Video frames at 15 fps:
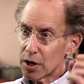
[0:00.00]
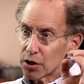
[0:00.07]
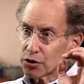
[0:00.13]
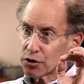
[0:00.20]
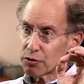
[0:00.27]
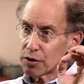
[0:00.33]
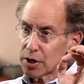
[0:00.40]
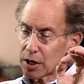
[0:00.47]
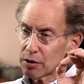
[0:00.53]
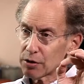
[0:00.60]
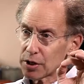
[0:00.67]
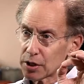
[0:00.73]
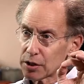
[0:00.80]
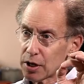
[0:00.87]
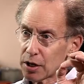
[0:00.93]
So
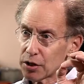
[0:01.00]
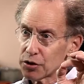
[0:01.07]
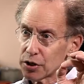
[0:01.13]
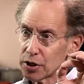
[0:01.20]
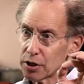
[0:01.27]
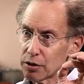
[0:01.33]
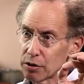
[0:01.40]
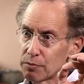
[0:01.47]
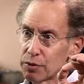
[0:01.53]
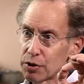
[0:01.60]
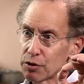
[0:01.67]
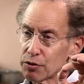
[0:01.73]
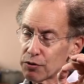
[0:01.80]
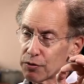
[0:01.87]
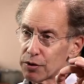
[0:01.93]
nanotechnology could be
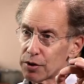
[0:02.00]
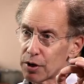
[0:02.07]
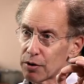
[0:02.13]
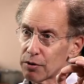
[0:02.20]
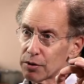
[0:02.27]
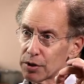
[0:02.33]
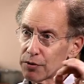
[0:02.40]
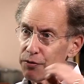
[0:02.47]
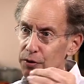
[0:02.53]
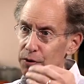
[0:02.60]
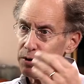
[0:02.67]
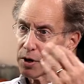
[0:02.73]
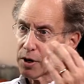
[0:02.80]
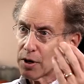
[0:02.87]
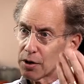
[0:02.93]
useful not only for
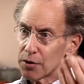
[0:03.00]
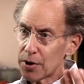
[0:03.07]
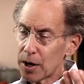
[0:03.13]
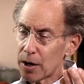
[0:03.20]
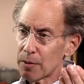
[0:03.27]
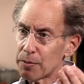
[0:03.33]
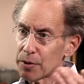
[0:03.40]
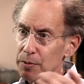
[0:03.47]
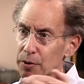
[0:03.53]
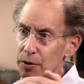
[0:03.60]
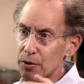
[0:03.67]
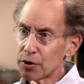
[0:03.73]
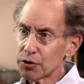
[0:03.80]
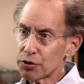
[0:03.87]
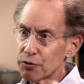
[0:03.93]
therapy, but
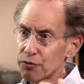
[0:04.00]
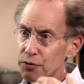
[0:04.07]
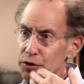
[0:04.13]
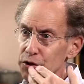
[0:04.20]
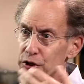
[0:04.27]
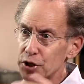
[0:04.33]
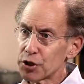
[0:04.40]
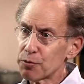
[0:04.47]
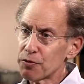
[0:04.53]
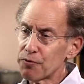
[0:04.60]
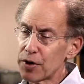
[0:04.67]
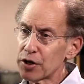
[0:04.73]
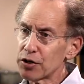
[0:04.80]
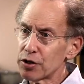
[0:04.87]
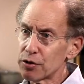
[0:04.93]
also for disease
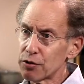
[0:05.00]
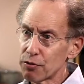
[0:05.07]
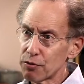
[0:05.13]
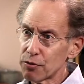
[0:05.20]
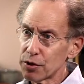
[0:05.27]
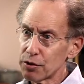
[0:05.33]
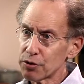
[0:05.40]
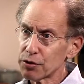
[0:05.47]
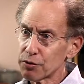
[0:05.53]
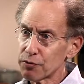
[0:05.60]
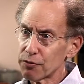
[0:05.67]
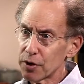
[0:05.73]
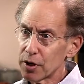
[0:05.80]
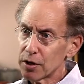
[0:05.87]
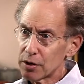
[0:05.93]
prevention through the use
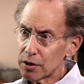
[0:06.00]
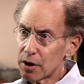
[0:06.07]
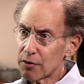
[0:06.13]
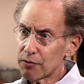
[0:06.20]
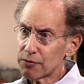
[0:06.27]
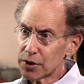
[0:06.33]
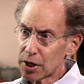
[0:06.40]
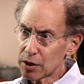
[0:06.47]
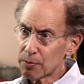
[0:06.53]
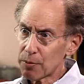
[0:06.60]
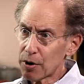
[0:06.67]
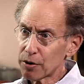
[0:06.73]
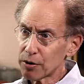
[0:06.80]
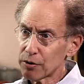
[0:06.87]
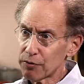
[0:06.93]
of, of
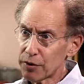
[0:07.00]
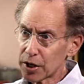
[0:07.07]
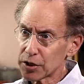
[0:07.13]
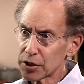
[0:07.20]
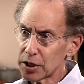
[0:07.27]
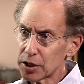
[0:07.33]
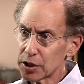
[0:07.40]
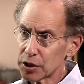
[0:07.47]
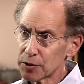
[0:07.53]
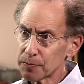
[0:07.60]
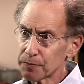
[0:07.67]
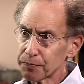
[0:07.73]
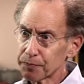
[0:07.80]
nanoparticle vaccines.